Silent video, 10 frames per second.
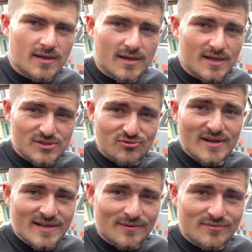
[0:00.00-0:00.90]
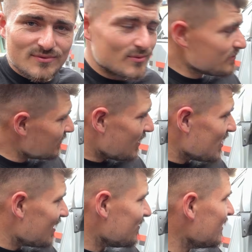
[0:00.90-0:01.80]
It's really comfortable. I
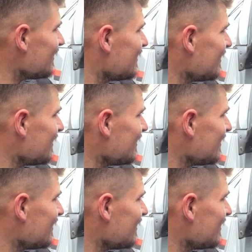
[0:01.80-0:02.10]
love it.